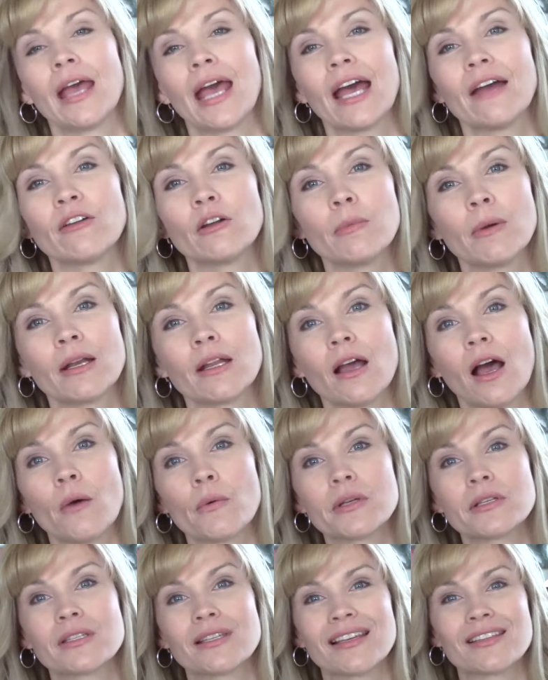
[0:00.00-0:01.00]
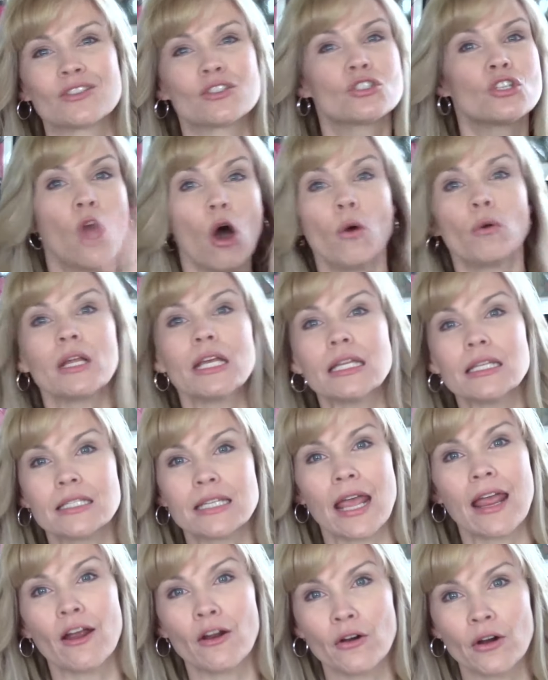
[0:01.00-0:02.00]
Everybody always says, don't eat
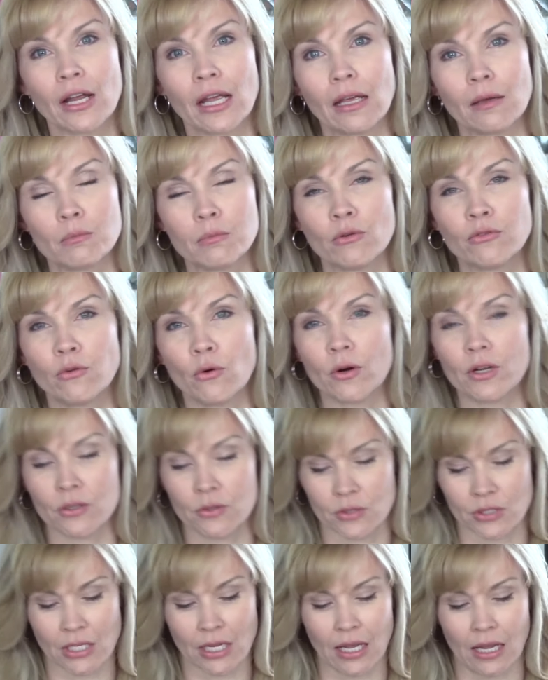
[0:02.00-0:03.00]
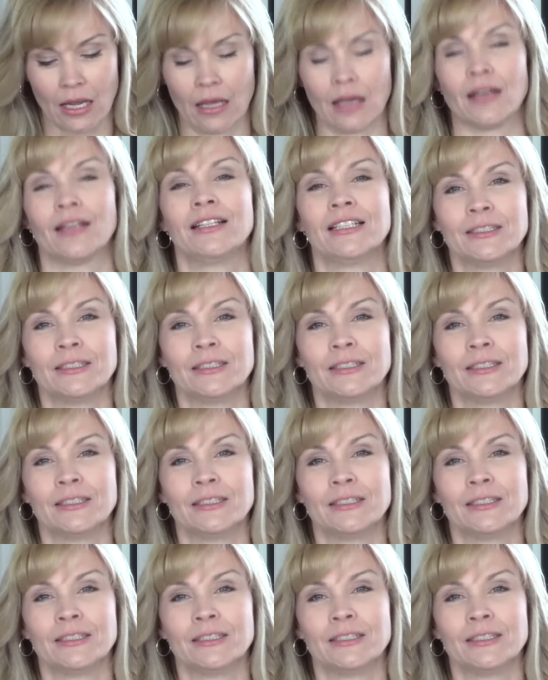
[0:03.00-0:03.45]
dairy before you sing.